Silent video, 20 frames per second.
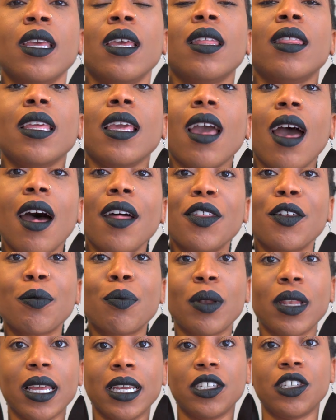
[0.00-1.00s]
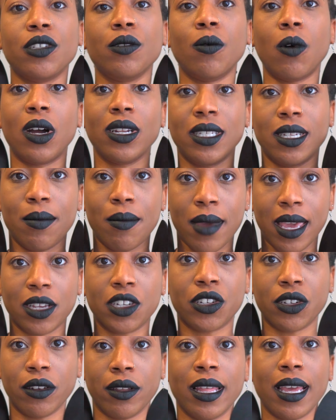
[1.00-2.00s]
The other place you want to make
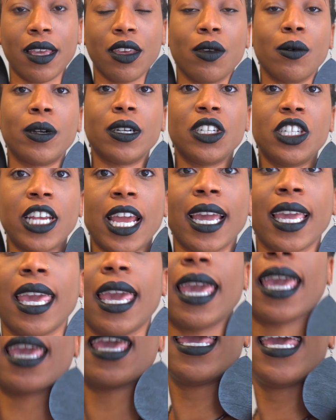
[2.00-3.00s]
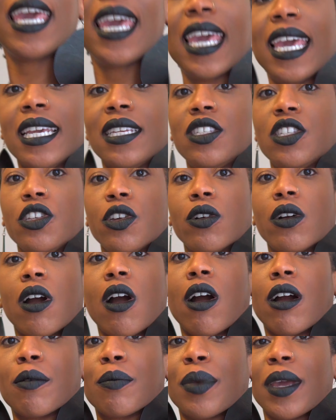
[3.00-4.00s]
sure that you are checking is your
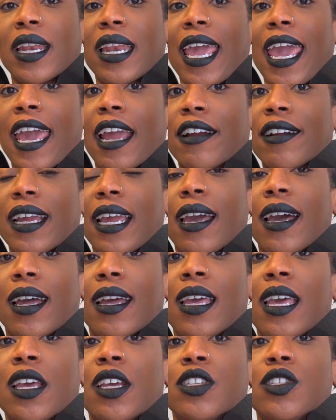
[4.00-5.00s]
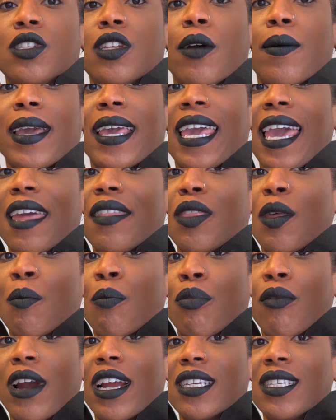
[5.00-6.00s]
armpit area. So again, the
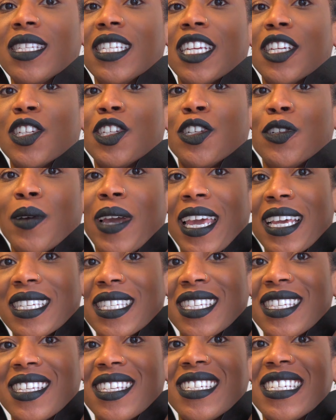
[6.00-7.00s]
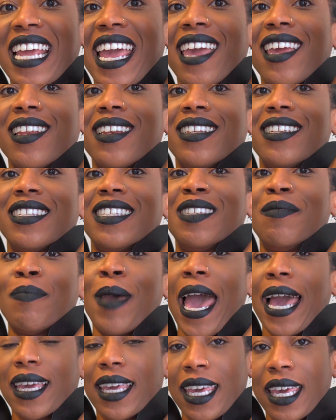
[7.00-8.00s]
breast tissue extends
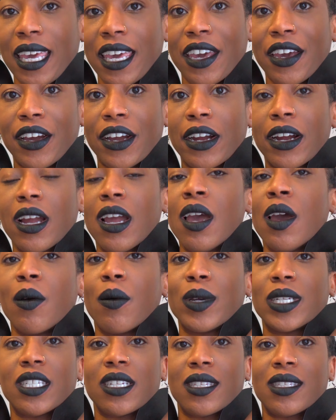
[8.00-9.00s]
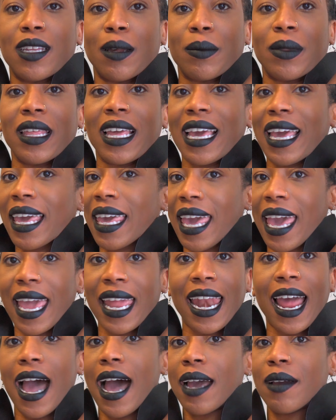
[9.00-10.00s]
back here, which is something,
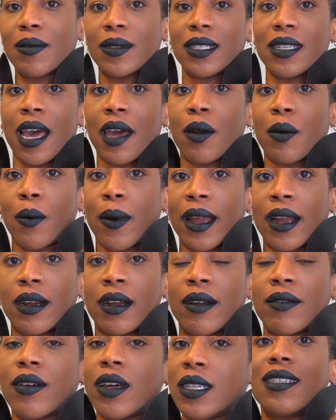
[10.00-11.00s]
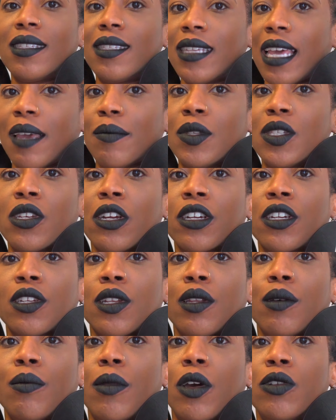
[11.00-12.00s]
again, I was not aware of. Same
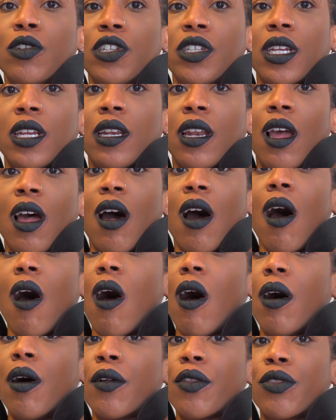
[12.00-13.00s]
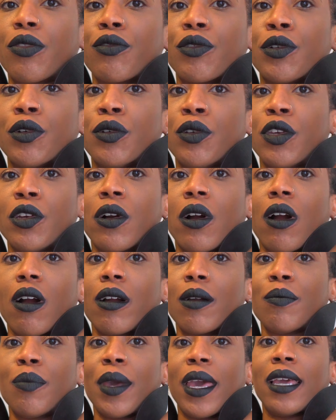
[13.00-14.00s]
circular motion all through your
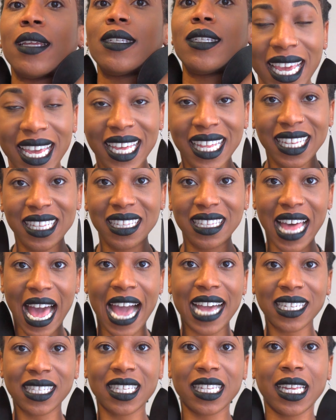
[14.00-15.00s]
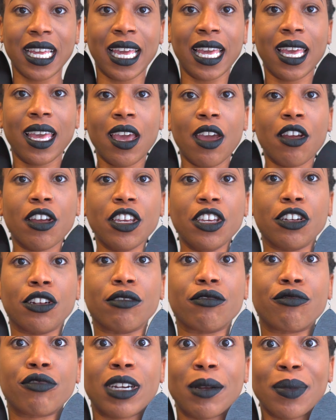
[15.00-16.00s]
armpit. Lastly,
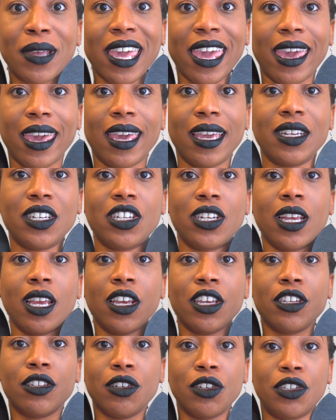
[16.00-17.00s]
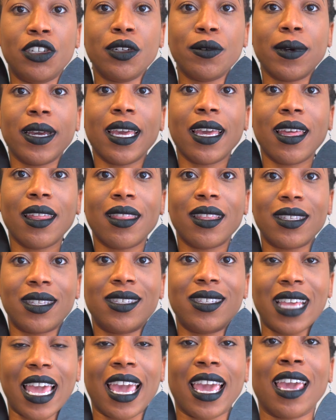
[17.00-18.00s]
your rib cage. You're doing the
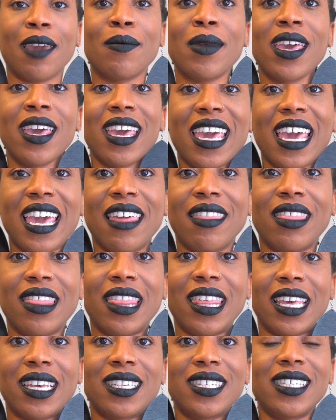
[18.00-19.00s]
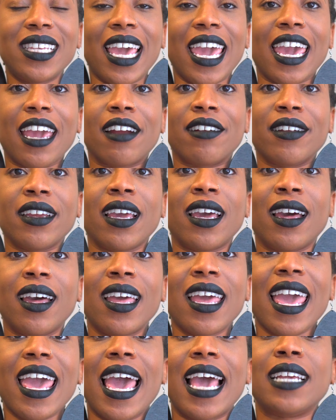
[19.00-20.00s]
same in this area
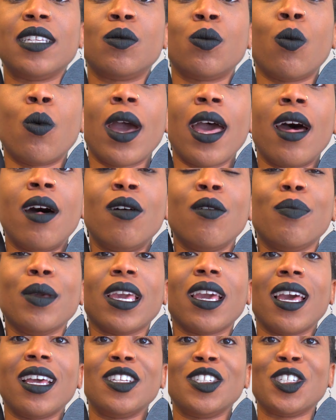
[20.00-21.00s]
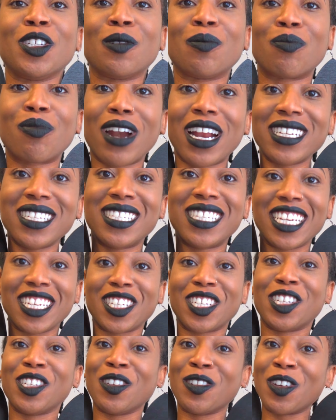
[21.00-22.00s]
as well, because your breast
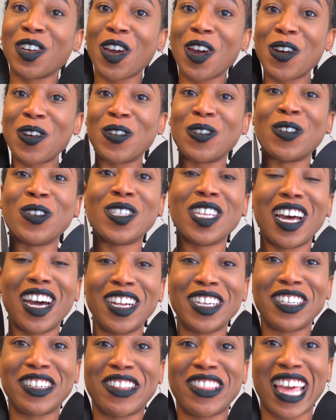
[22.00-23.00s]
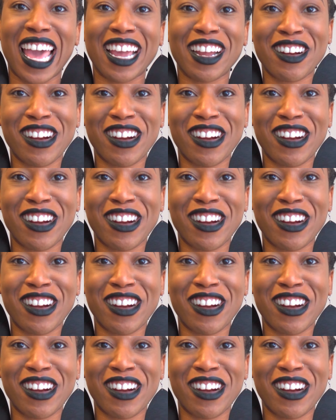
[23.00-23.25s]
tissue goes under that